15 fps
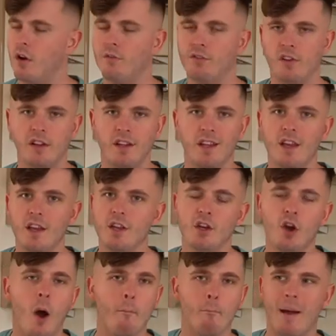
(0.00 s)
Obviously you
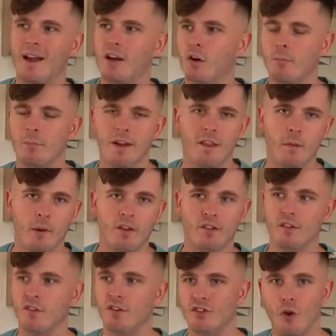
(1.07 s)
can't bank on being the
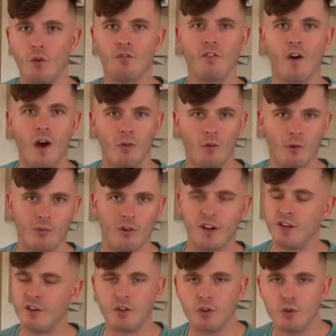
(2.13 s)
person that just goes viral, right?
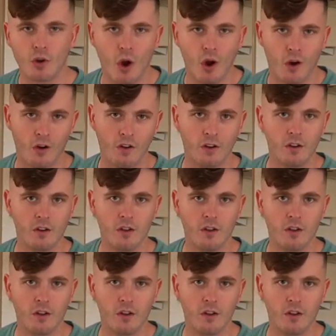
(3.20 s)
You can't.